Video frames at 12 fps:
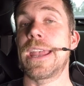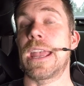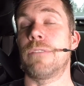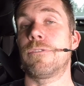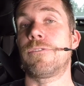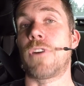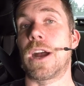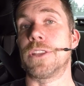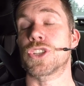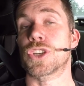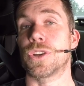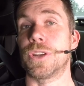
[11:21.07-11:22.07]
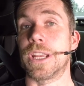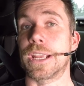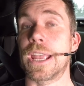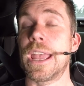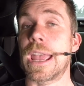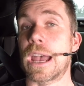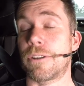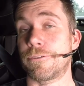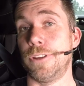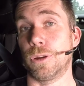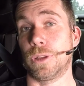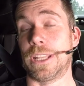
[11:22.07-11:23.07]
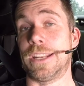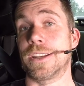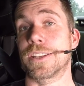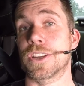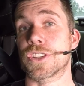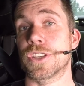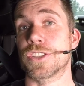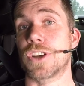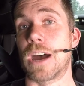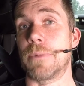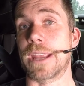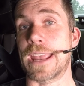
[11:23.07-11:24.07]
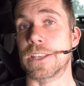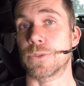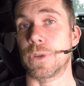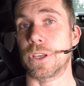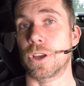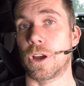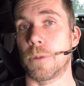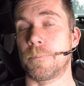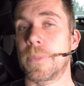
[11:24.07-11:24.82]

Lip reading: and fine-tuning our fuel and ignition timing as we go.